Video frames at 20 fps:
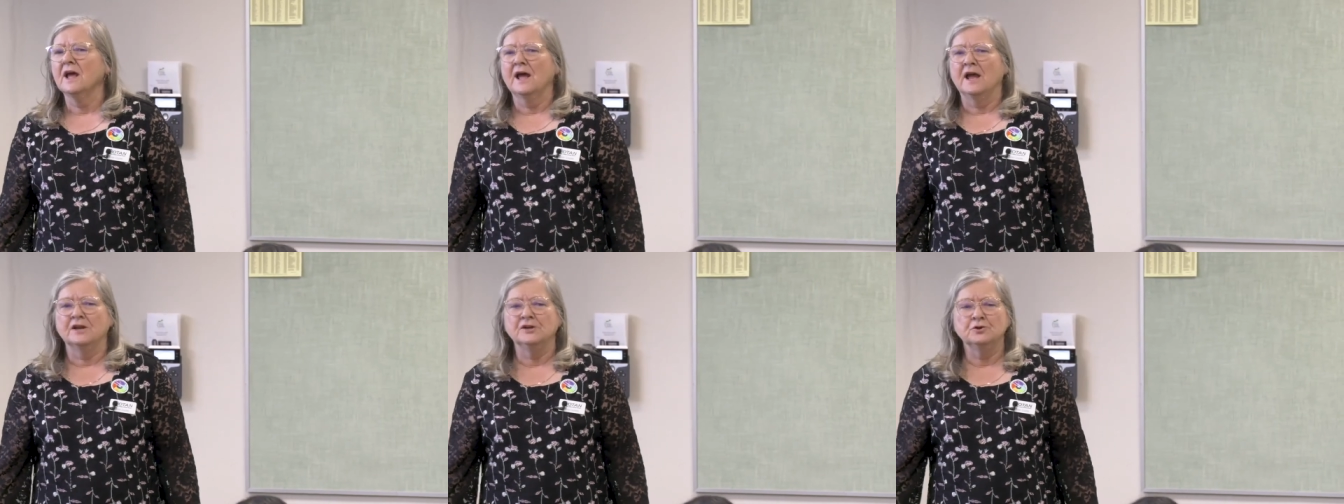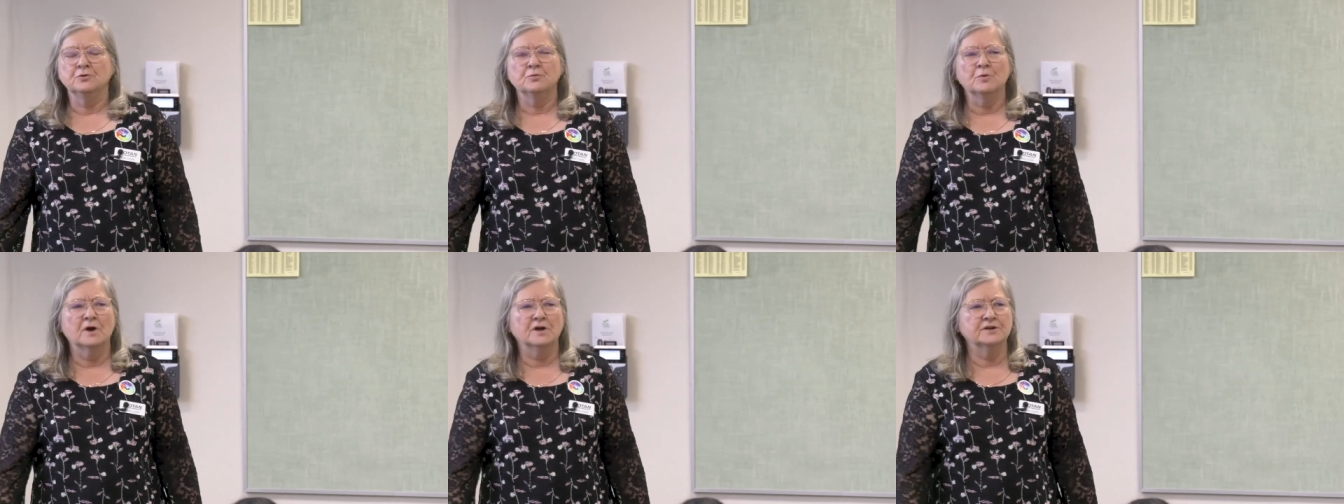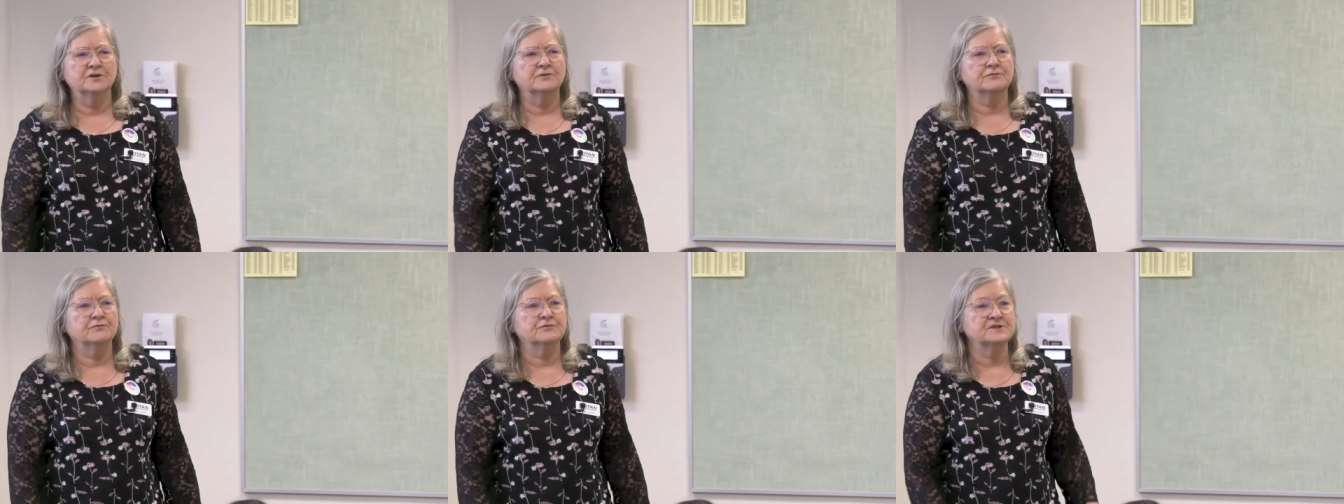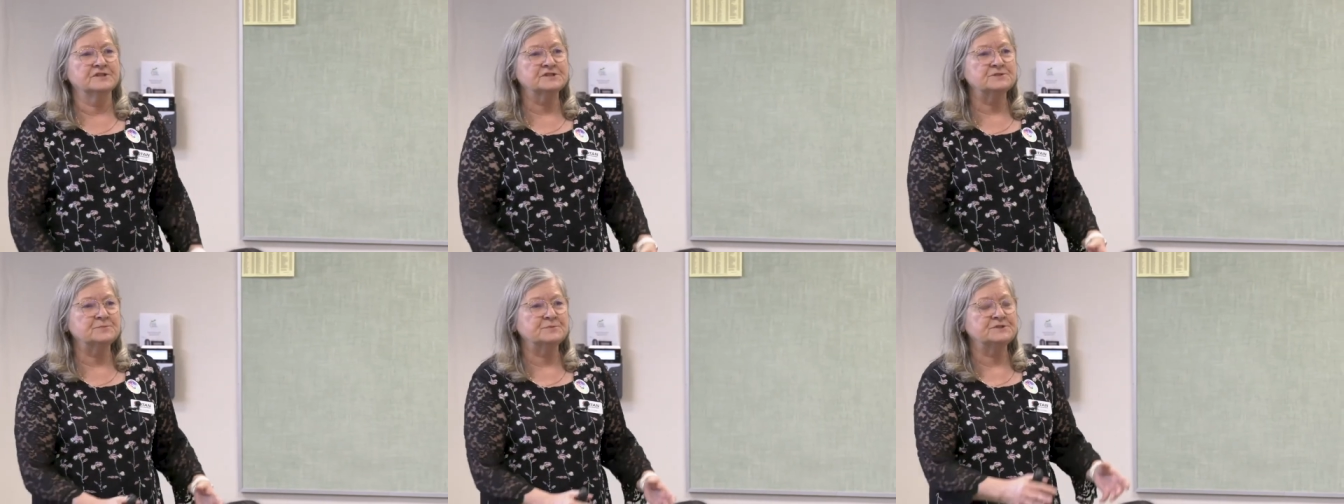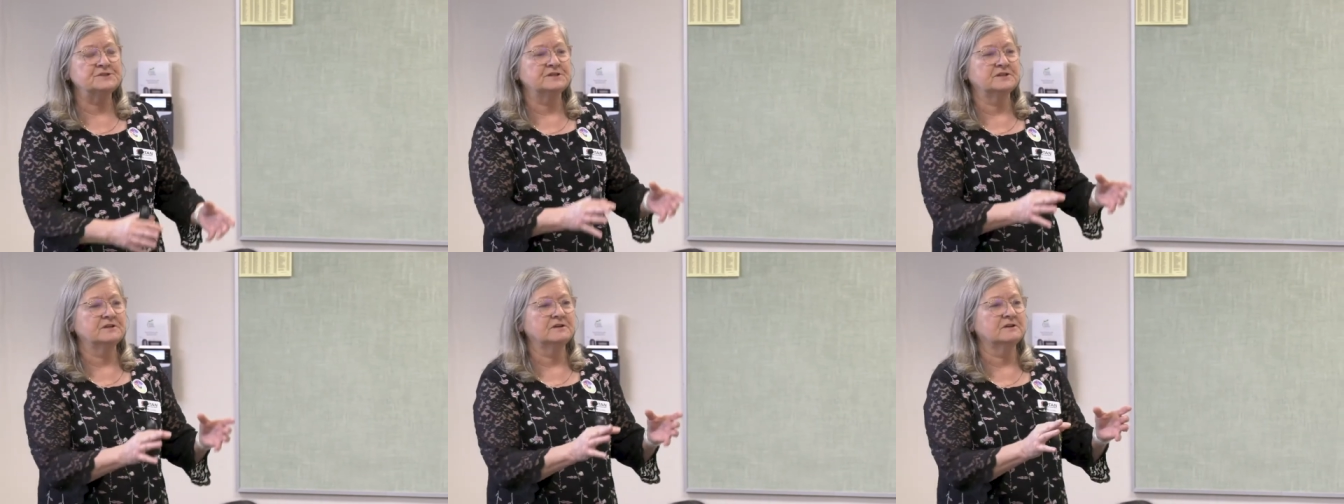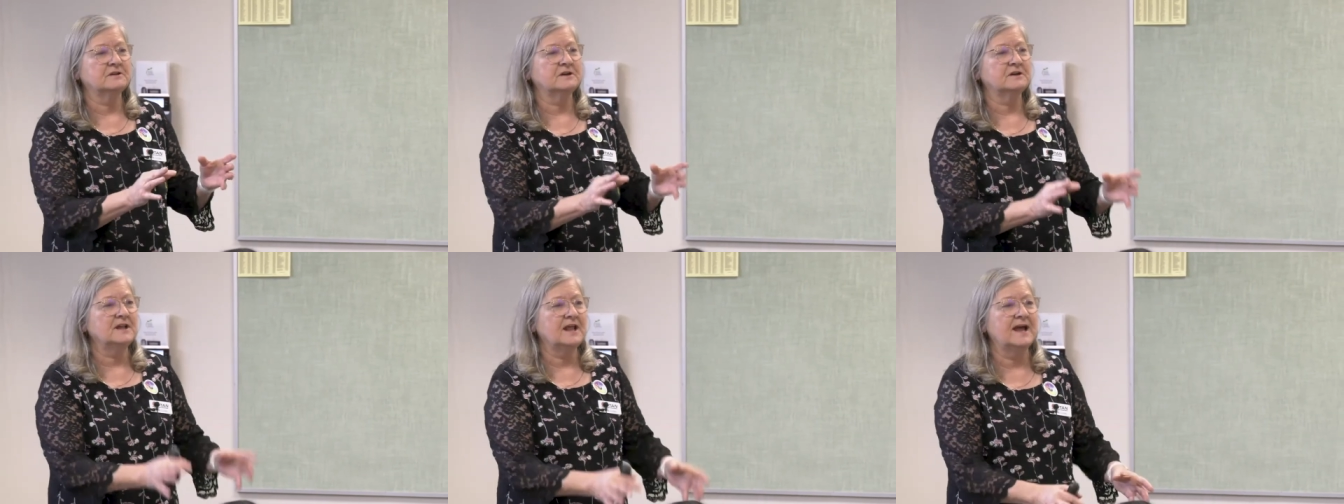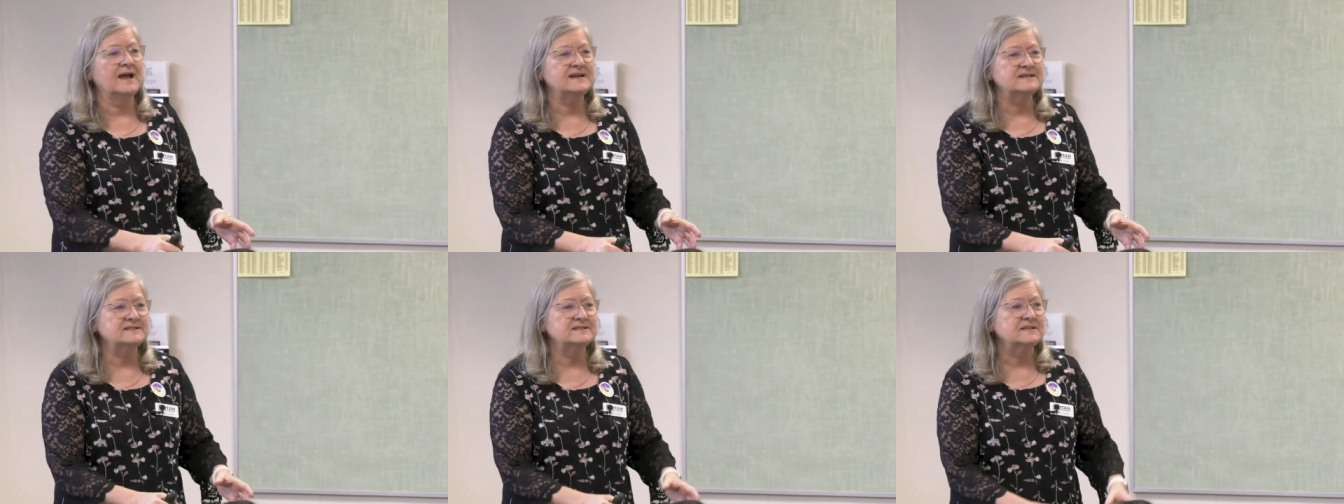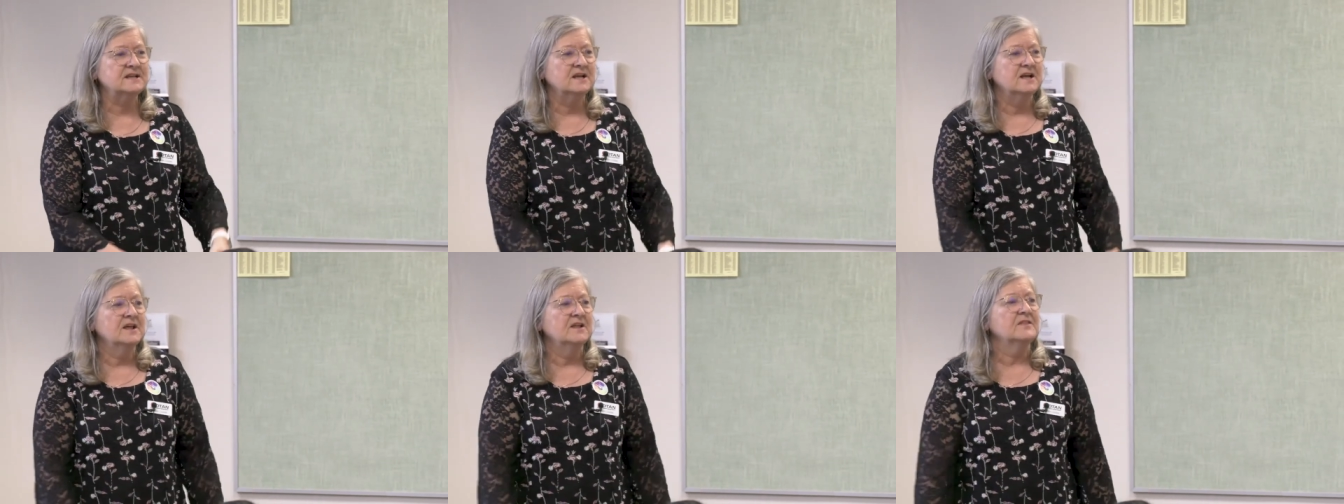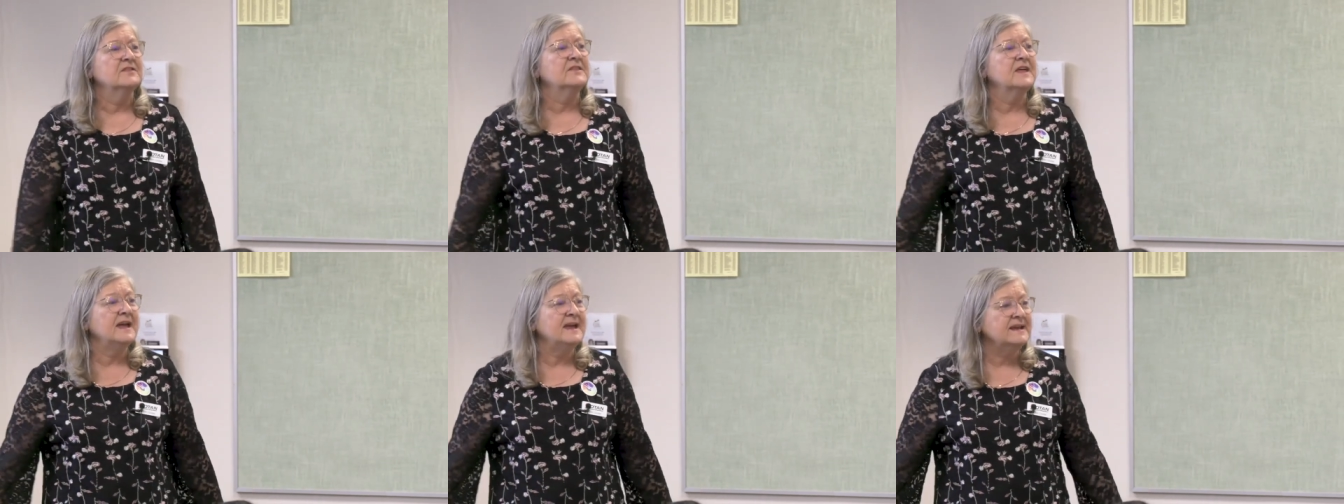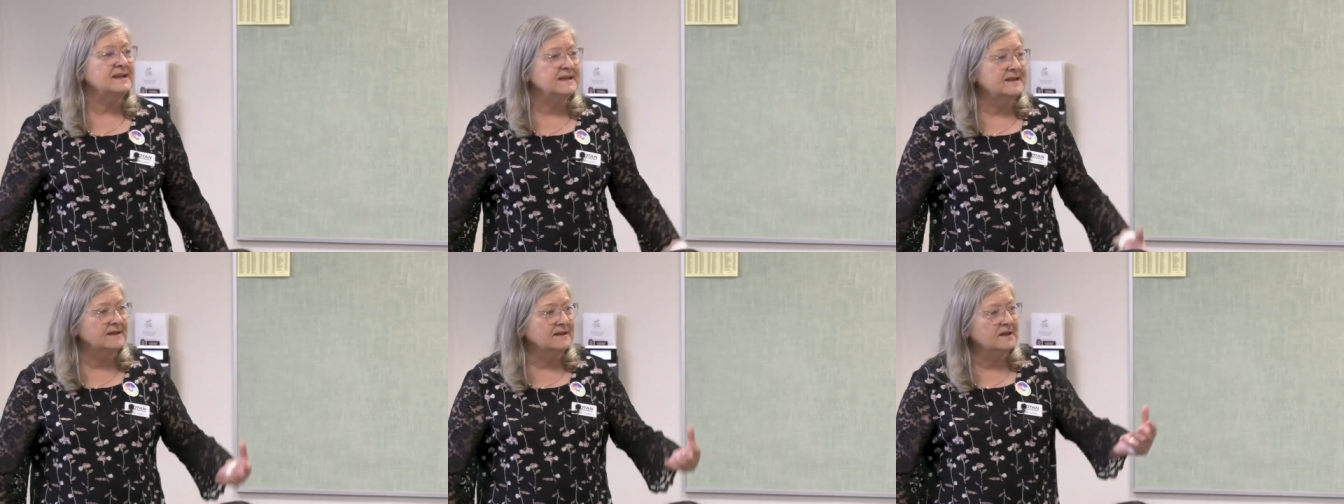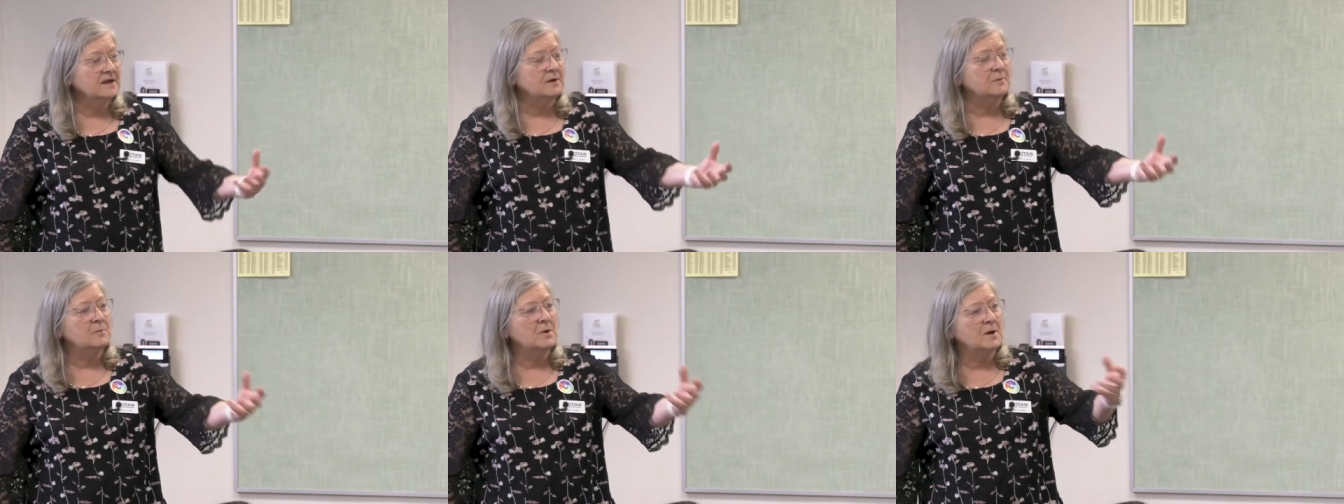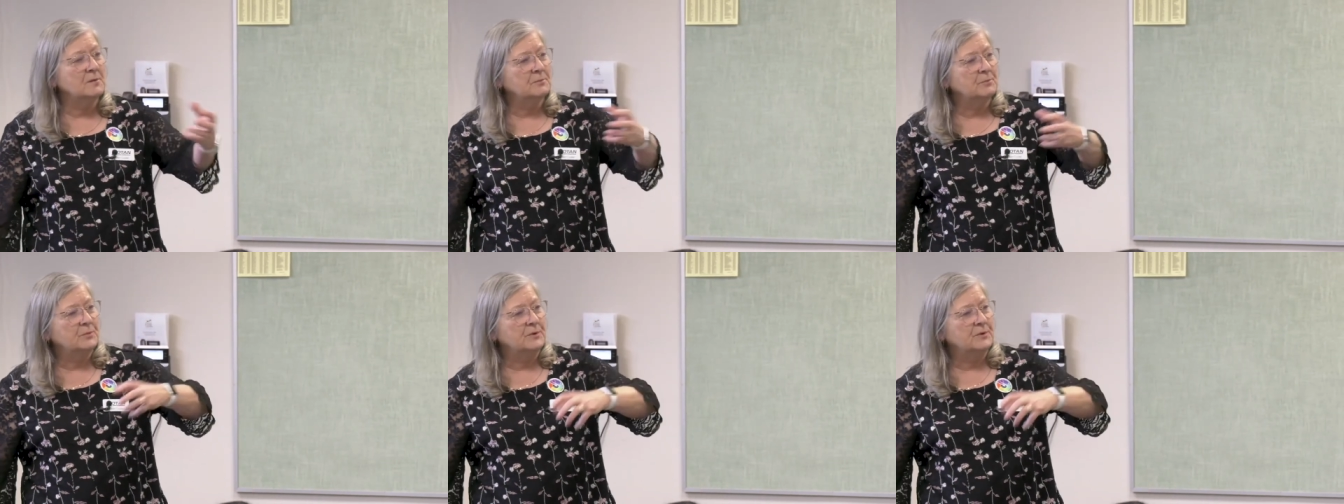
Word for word: and you want it for this particular class. They can come up